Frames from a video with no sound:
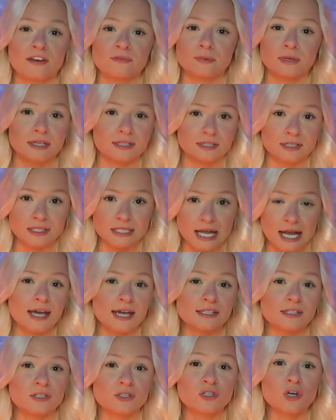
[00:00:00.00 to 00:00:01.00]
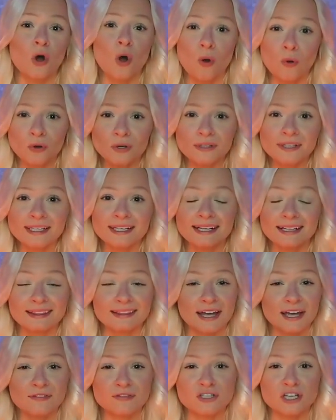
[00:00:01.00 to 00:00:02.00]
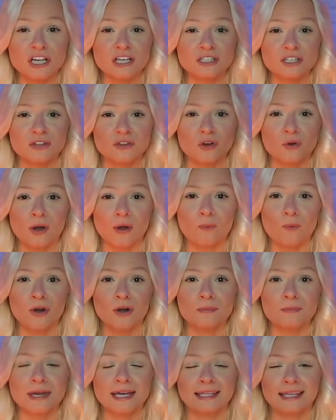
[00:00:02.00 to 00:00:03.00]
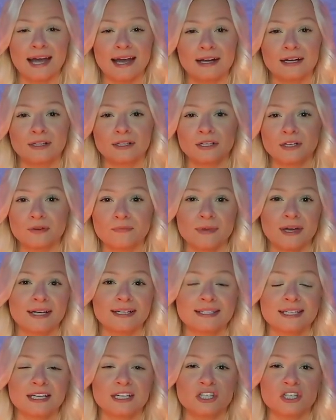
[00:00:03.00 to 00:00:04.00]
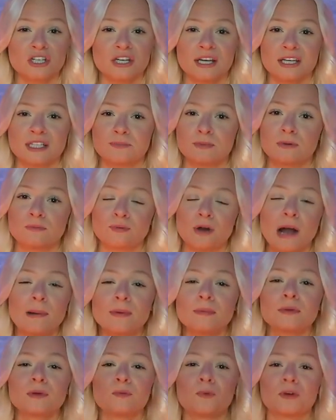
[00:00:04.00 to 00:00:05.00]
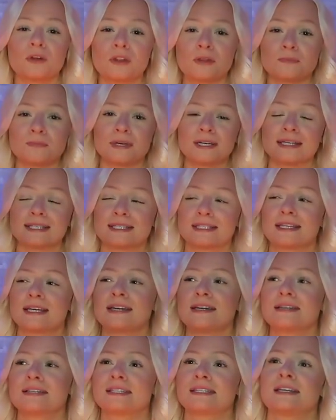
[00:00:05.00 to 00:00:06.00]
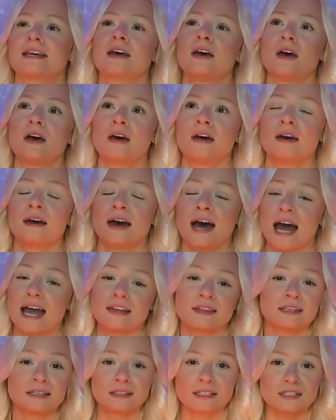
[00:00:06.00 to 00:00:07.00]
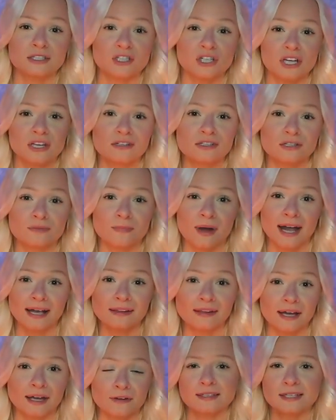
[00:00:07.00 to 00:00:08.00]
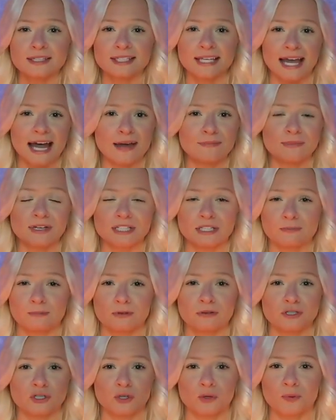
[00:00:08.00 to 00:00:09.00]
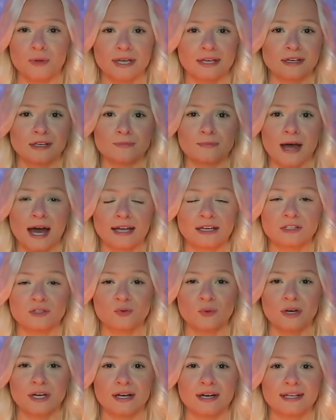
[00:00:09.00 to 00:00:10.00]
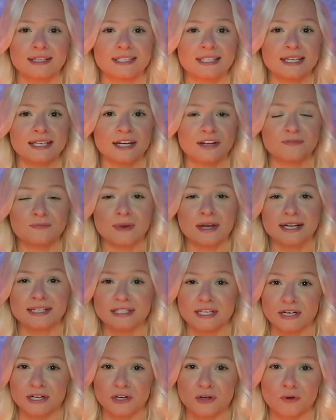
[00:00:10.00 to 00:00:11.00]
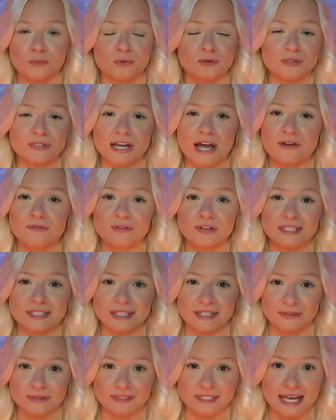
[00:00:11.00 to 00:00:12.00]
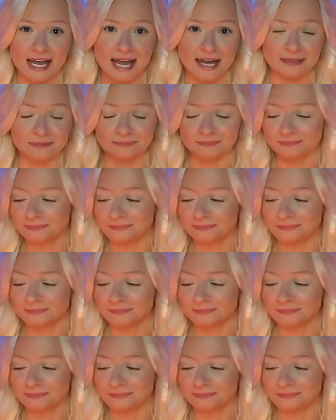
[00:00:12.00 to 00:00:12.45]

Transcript: minutes a day. It's totally life-changing though. I want to make that clear. Meditation has been probably one of the biggest things I think that's changed my life. Since I had my spiritual awakening back in 2019, I've meditated almost every single day,